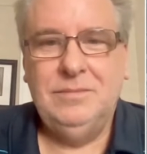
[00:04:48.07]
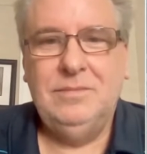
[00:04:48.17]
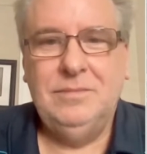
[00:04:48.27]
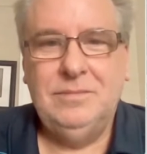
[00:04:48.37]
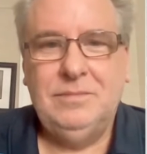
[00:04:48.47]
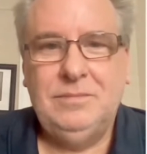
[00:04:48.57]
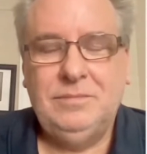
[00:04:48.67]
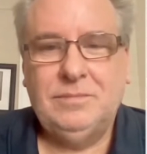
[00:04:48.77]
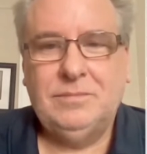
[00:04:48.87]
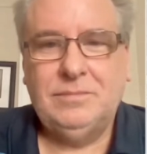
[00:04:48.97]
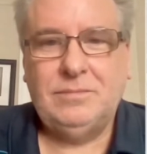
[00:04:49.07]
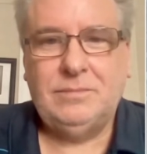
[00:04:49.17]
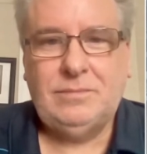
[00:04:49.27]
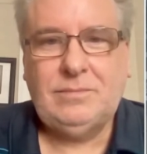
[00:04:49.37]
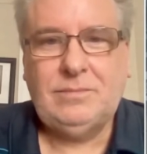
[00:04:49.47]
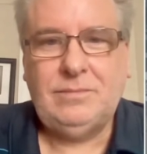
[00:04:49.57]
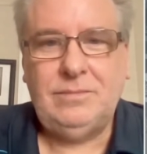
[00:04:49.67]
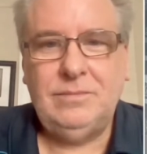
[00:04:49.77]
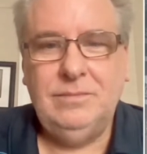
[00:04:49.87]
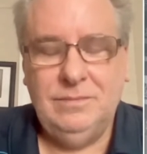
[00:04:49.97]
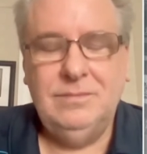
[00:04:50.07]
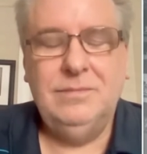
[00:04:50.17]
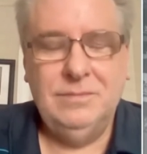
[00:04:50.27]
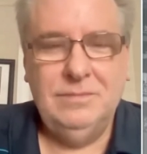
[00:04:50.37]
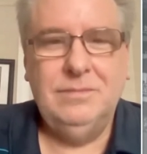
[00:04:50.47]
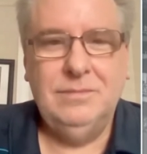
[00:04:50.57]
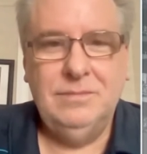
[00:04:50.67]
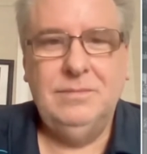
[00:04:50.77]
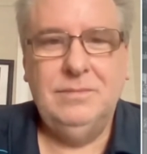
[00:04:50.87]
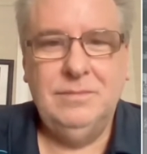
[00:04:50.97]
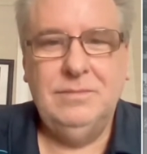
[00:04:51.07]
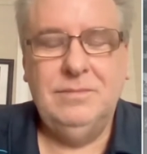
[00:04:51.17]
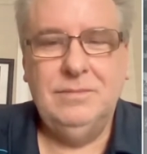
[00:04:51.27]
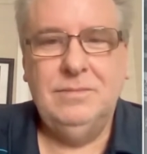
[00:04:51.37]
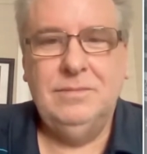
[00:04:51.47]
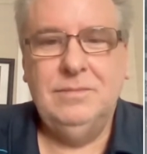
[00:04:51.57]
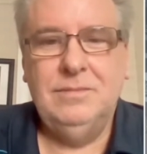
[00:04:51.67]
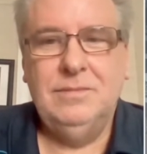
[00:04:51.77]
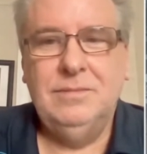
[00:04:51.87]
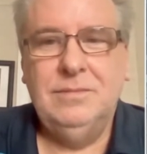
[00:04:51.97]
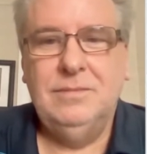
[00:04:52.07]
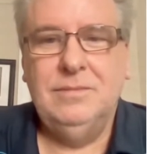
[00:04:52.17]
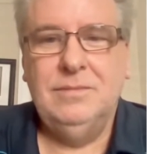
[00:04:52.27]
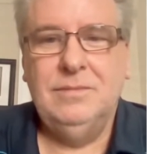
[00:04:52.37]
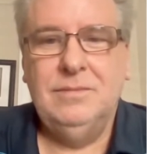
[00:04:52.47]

[no speech]